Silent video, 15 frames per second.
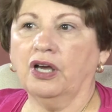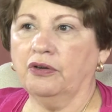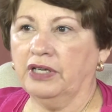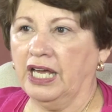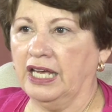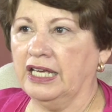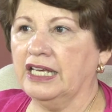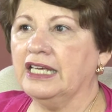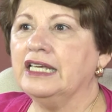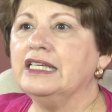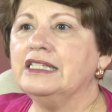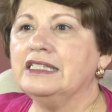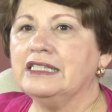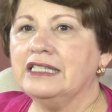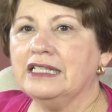okay,
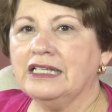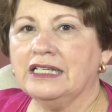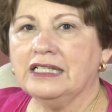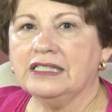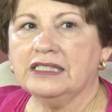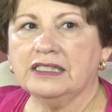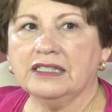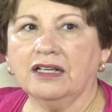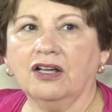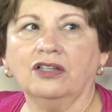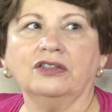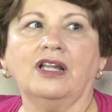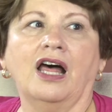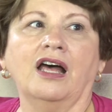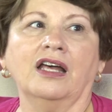is this
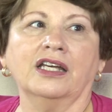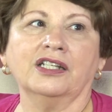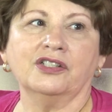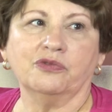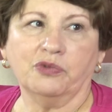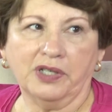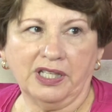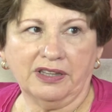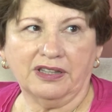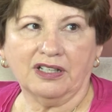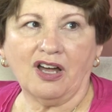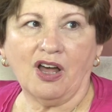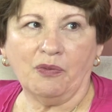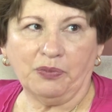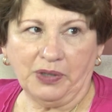aligned with the
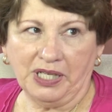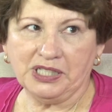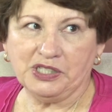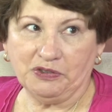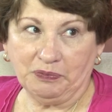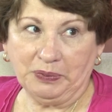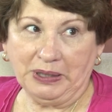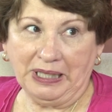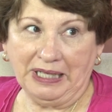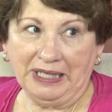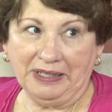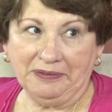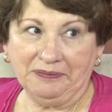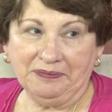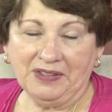comprehensive
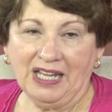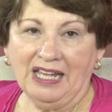plan?